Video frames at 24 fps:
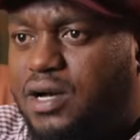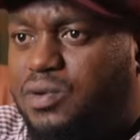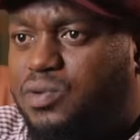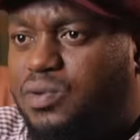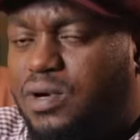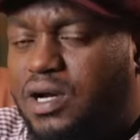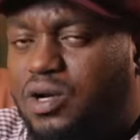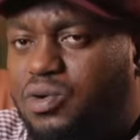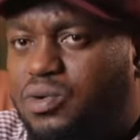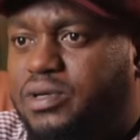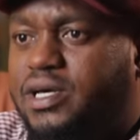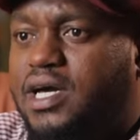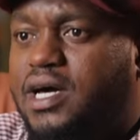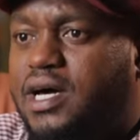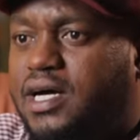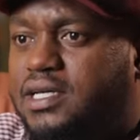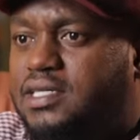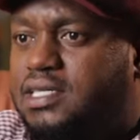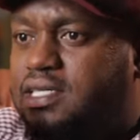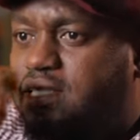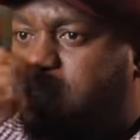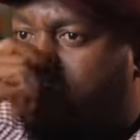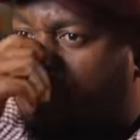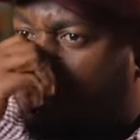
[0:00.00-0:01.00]
And we were looking
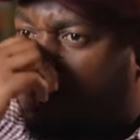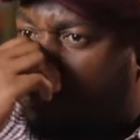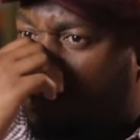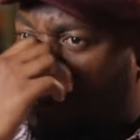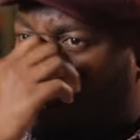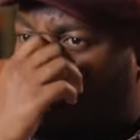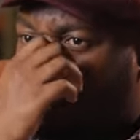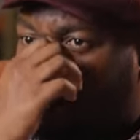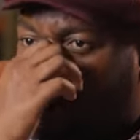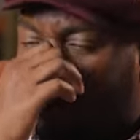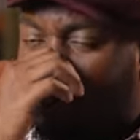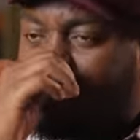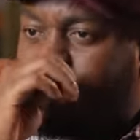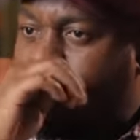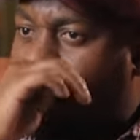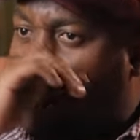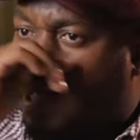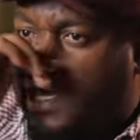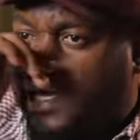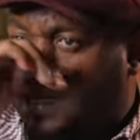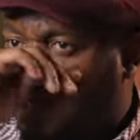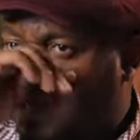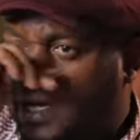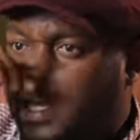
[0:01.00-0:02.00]
at it and saying, this
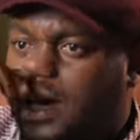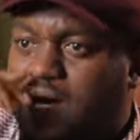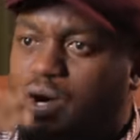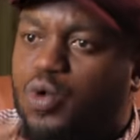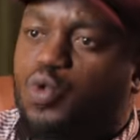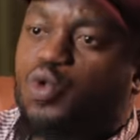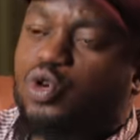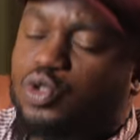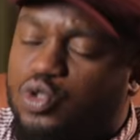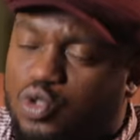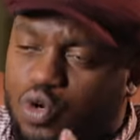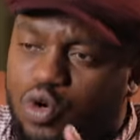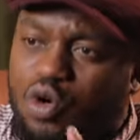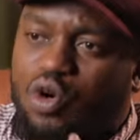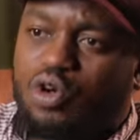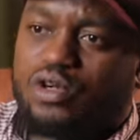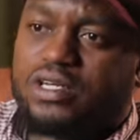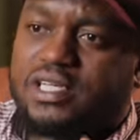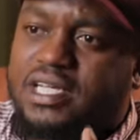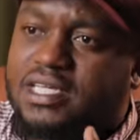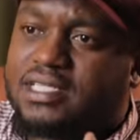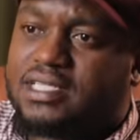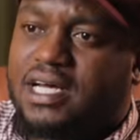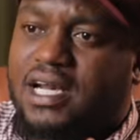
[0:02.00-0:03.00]
guy was
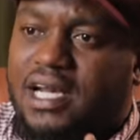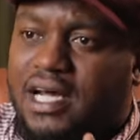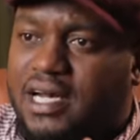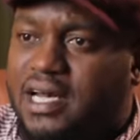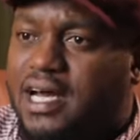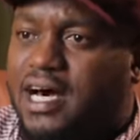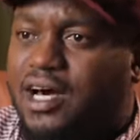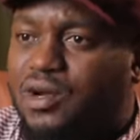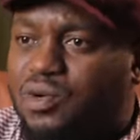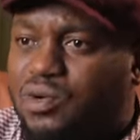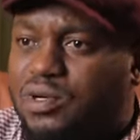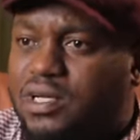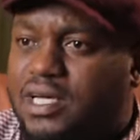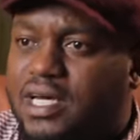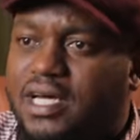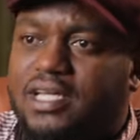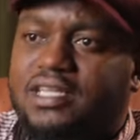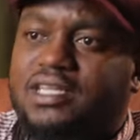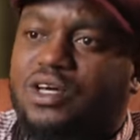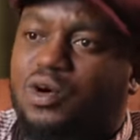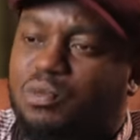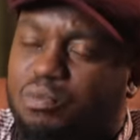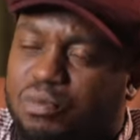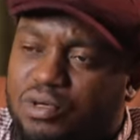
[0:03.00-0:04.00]
called as Alan Aaron. He
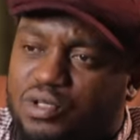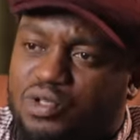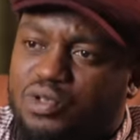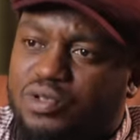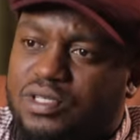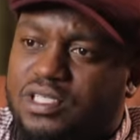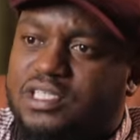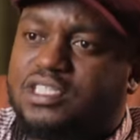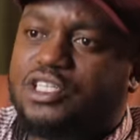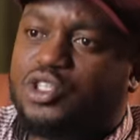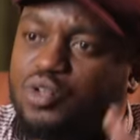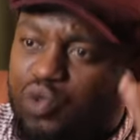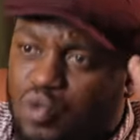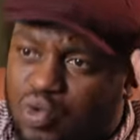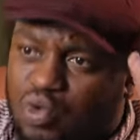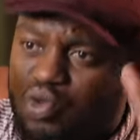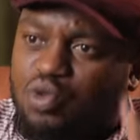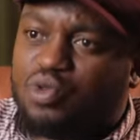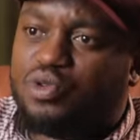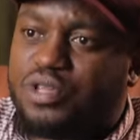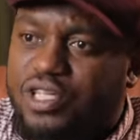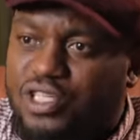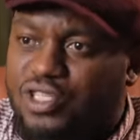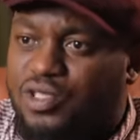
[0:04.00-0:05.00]
had the opportunity to
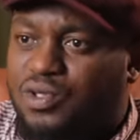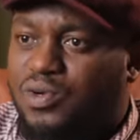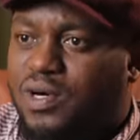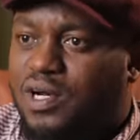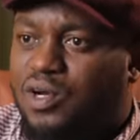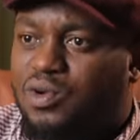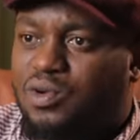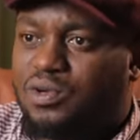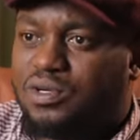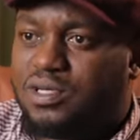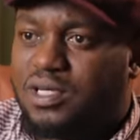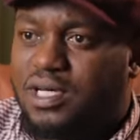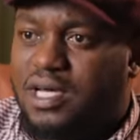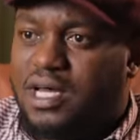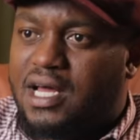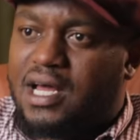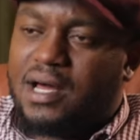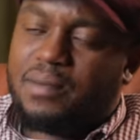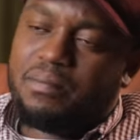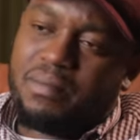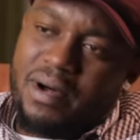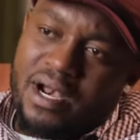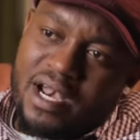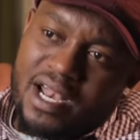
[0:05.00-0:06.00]
do the show alone.
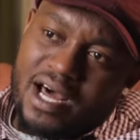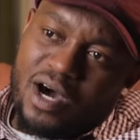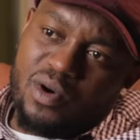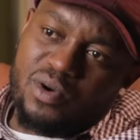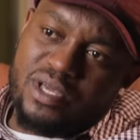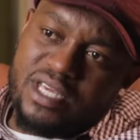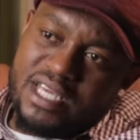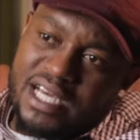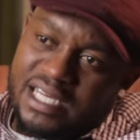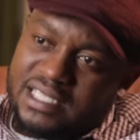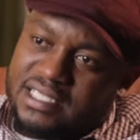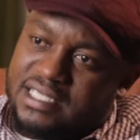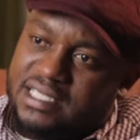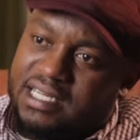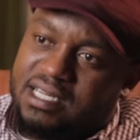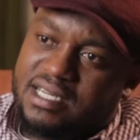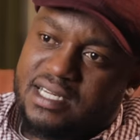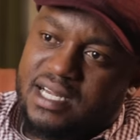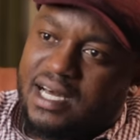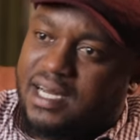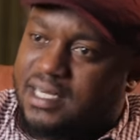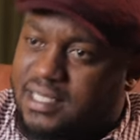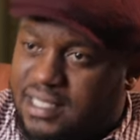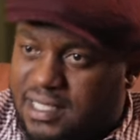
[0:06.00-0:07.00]
But now he has
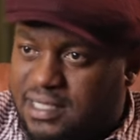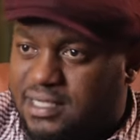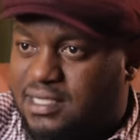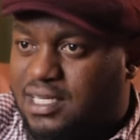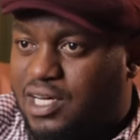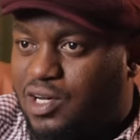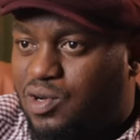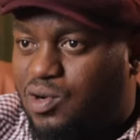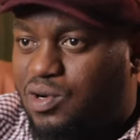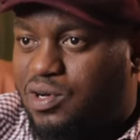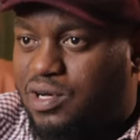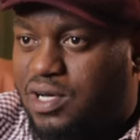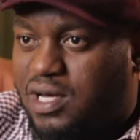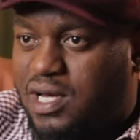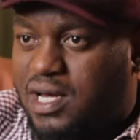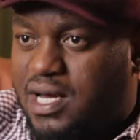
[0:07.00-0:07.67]
dragged us along.